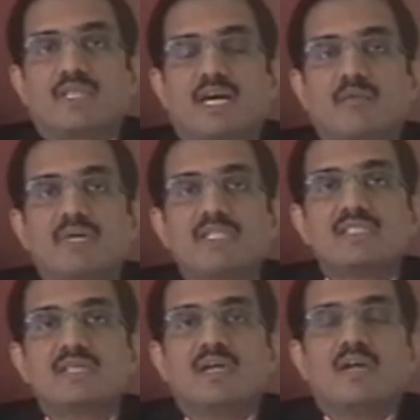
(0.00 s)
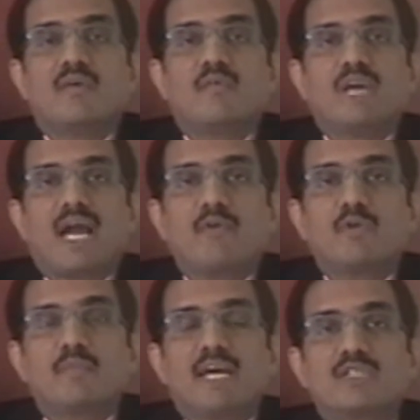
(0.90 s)
That means we have
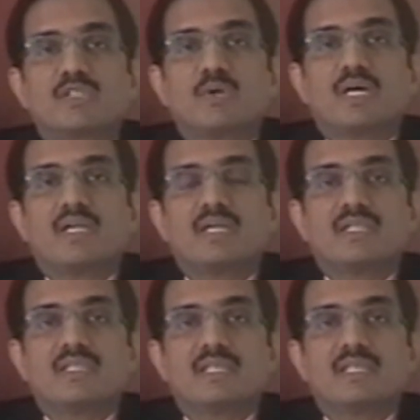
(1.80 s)
to make sure